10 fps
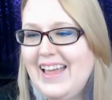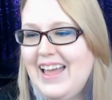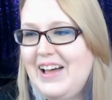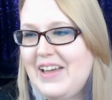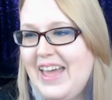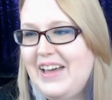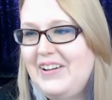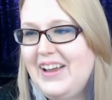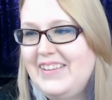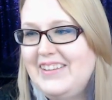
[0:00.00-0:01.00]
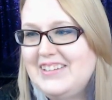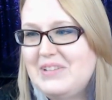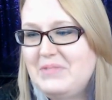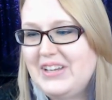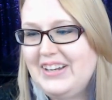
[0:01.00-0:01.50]
okay, hold on, there's
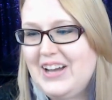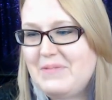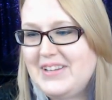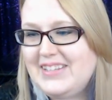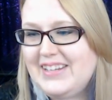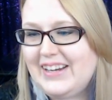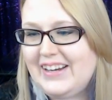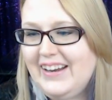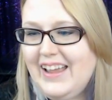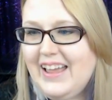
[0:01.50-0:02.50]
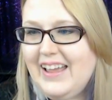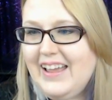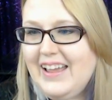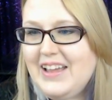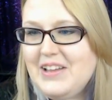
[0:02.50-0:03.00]
some good comments here.
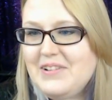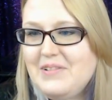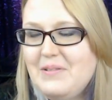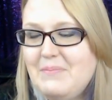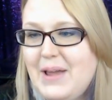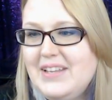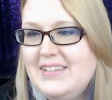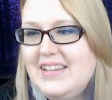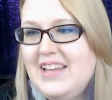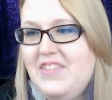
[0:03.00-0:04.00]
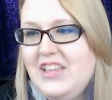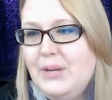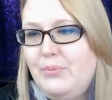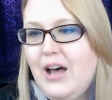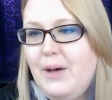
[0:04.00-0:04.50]
Pamela says, I think the
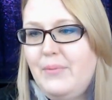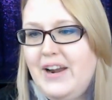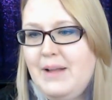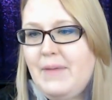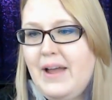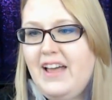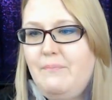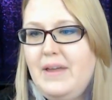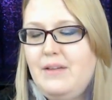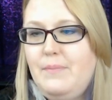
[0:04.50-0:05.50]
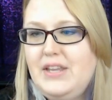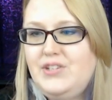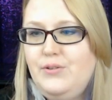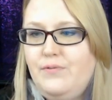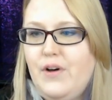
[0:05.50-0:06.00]
bra burning might have been a bit
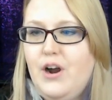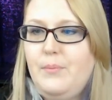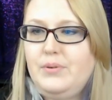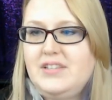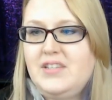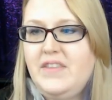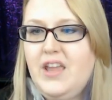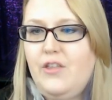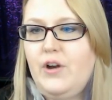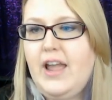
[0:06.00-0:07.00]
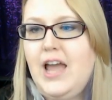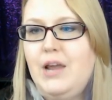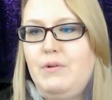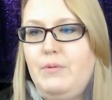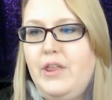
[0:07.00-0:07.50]
too far. Plus, on the other hand,
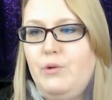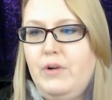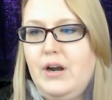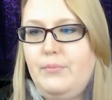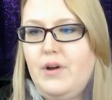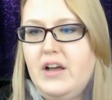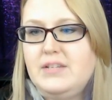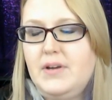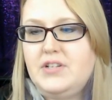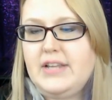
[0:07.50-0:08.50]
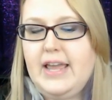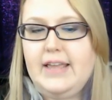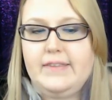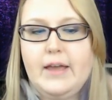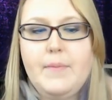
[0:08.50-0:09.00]
I would rather wear a bra as much as I
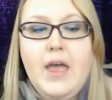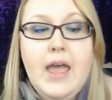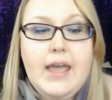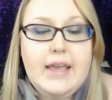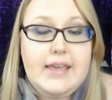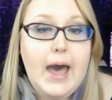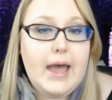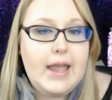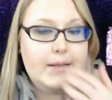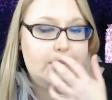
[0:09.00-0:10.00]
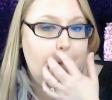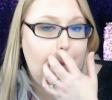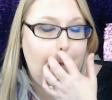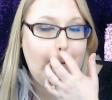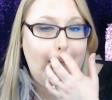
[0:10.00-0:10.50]
hate them. Yeah, and
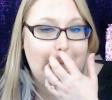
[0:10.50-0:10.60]
so, okay,